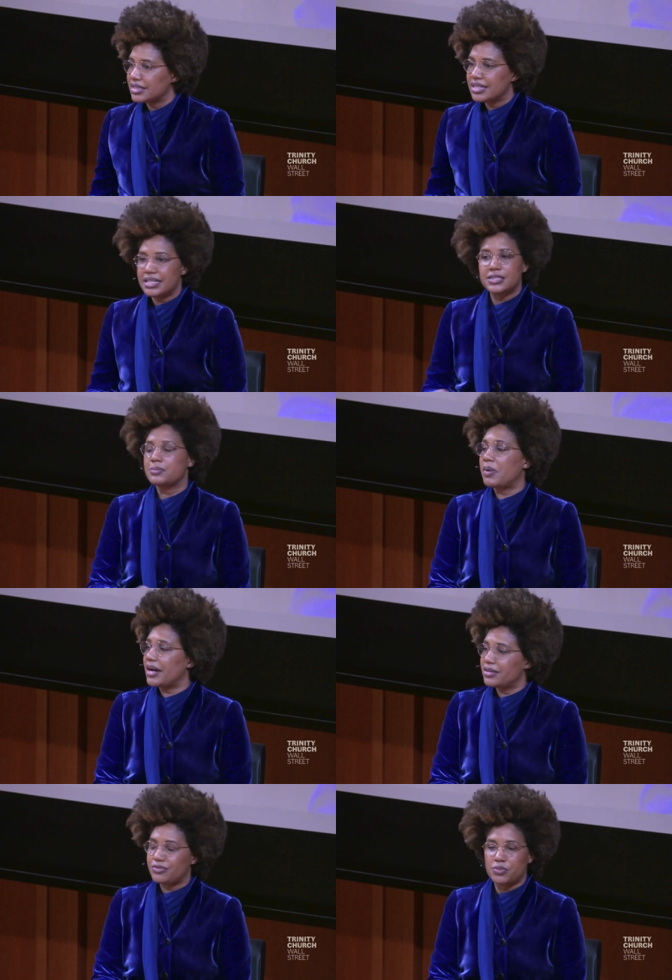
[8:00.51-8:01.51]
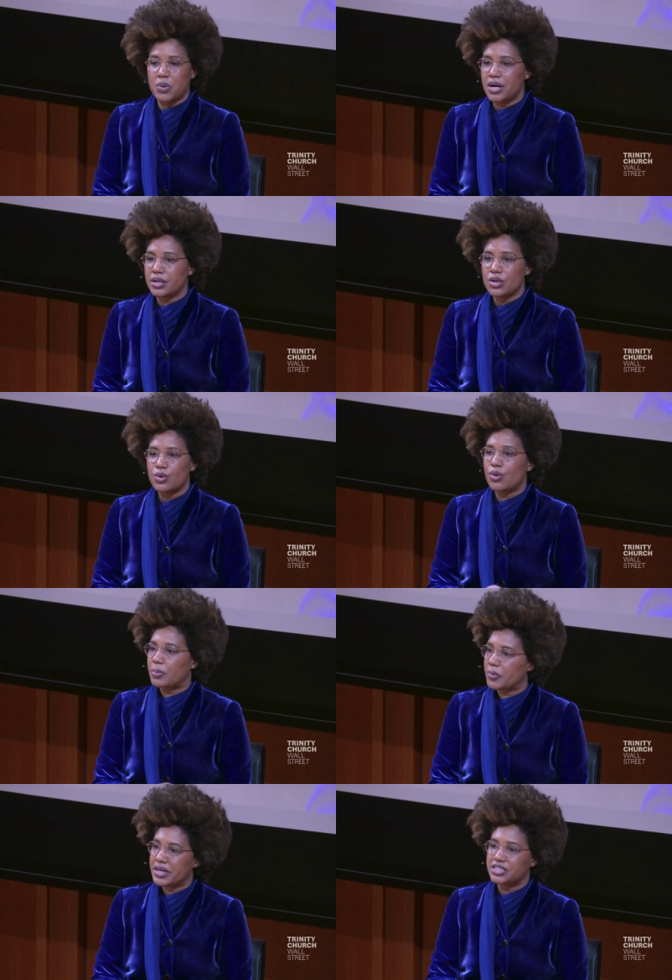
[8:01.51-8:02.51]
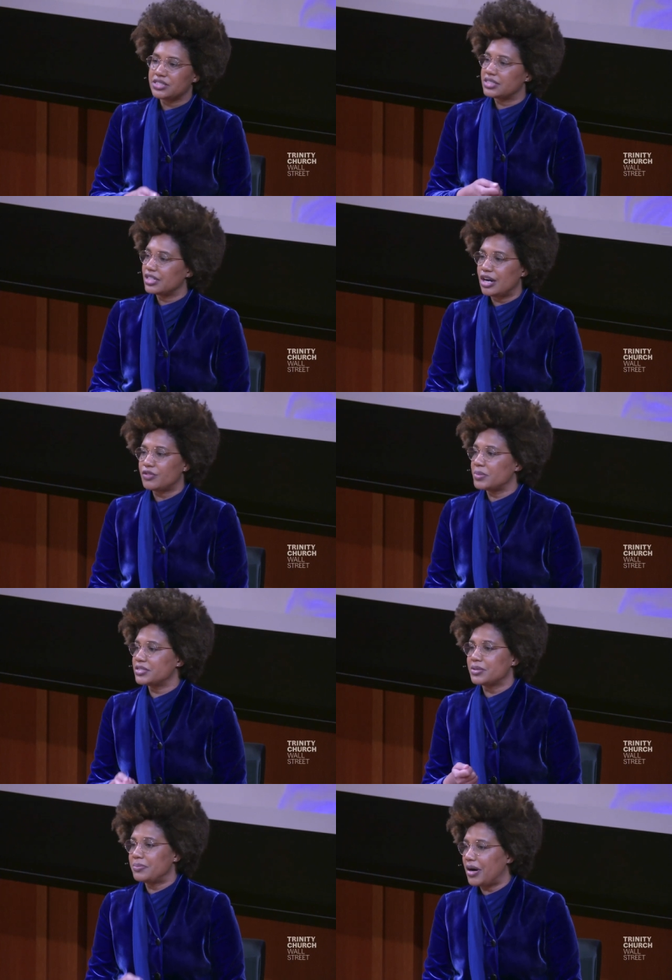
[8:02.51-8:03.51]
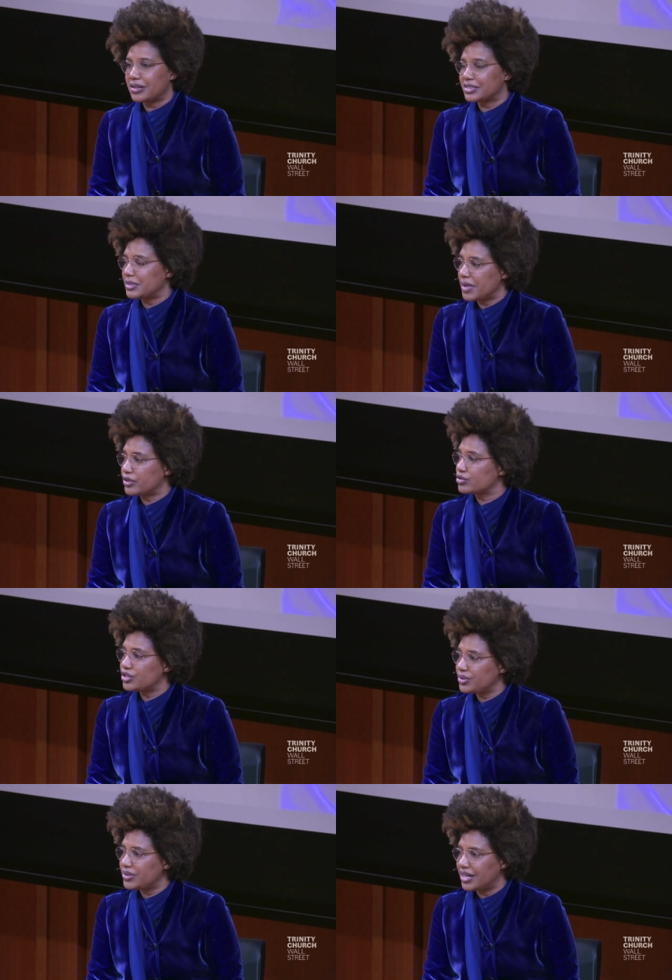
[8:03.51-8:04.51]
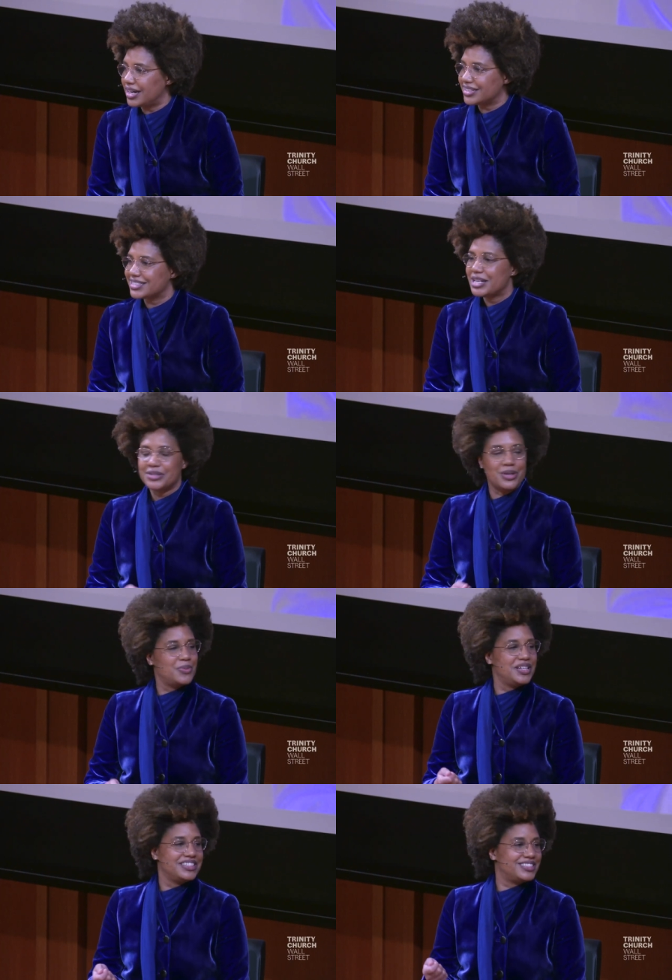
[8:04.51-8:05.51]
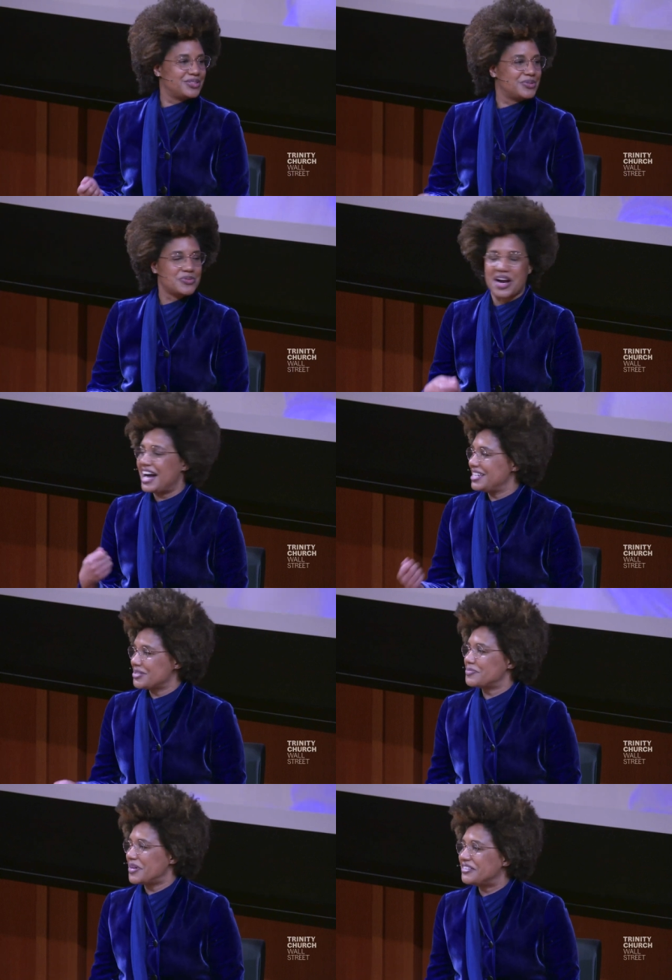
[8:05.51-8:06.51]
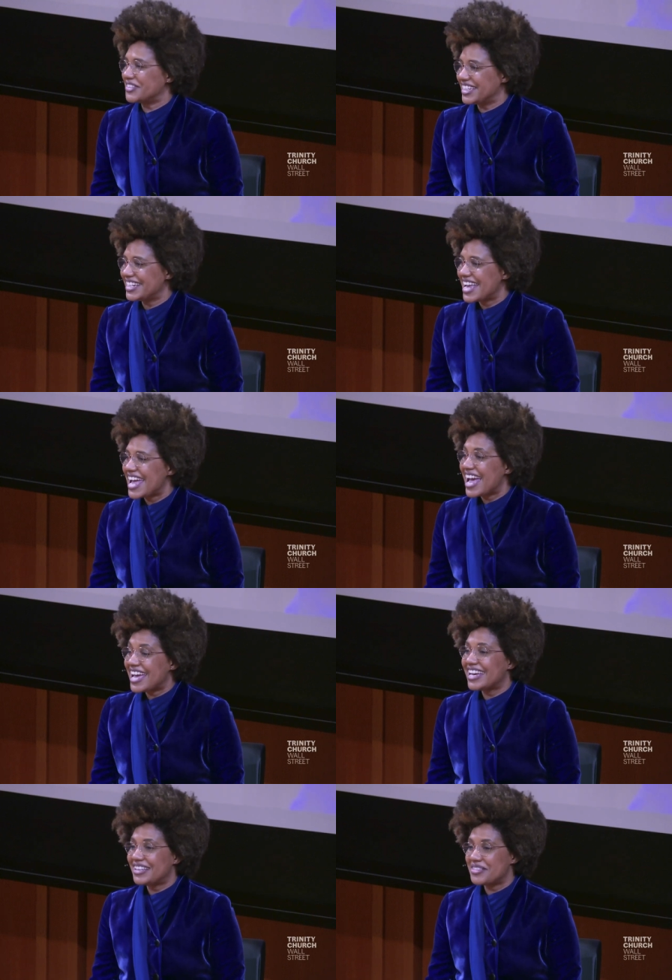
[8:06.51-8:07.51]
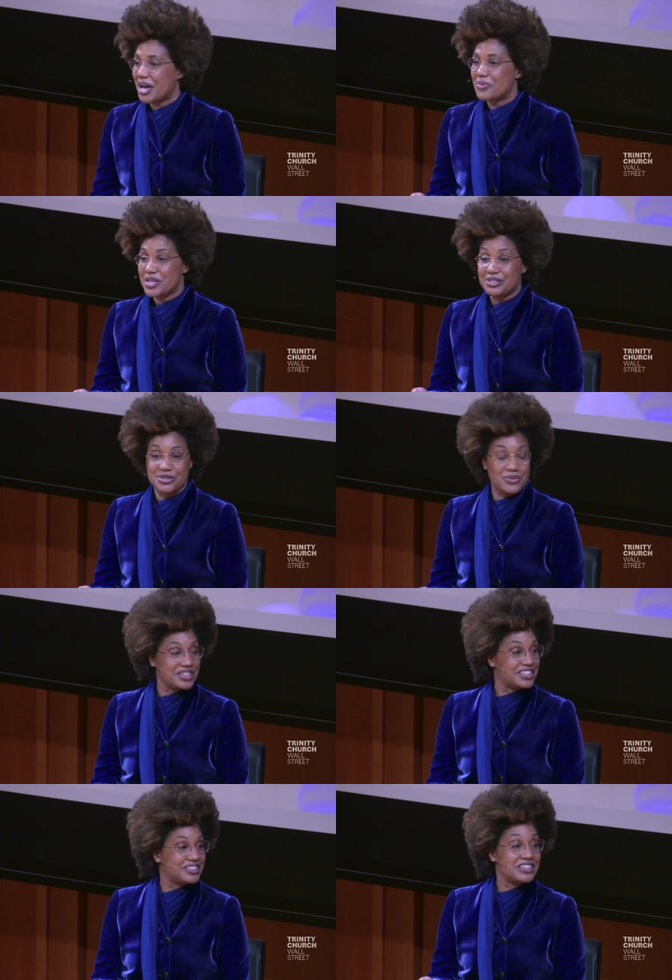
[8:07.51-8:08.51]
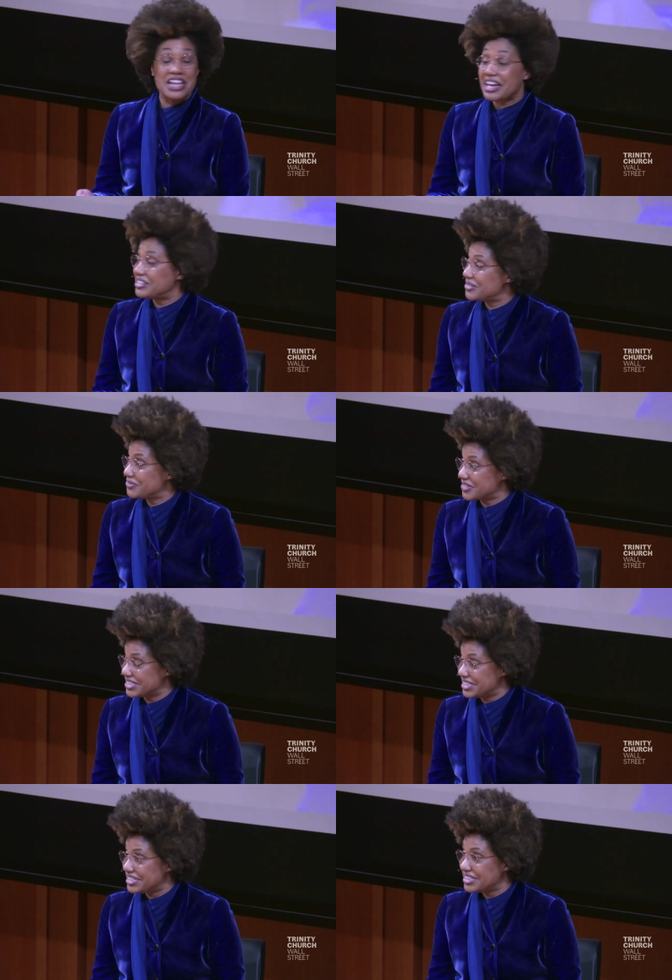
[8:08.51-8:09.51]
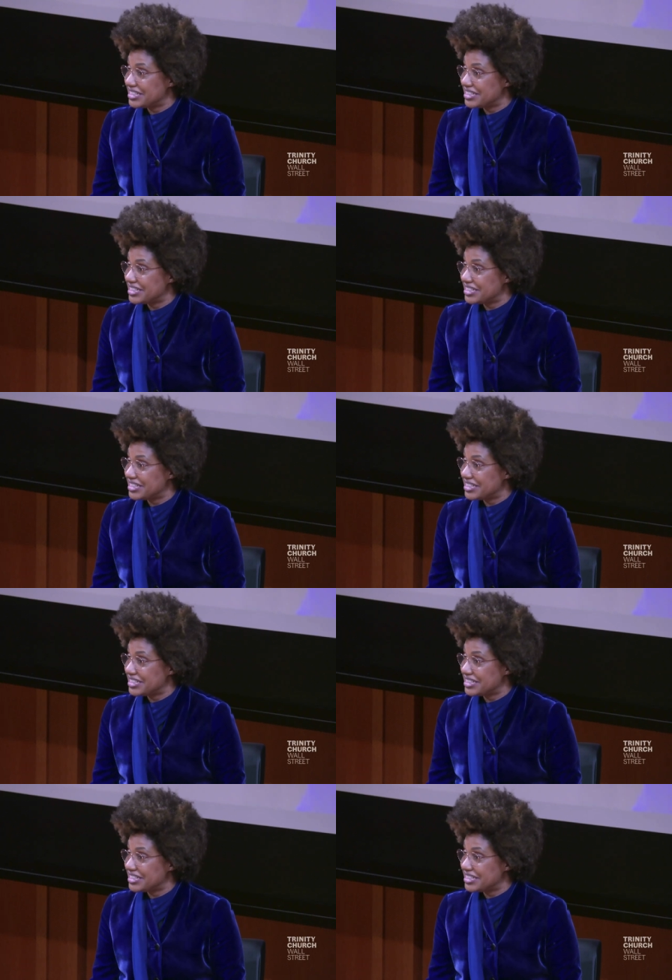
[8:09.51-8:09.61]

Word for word: in spite of what corporations and governments and policymakers do to us, that we can still rise above it and that we could do it collectively,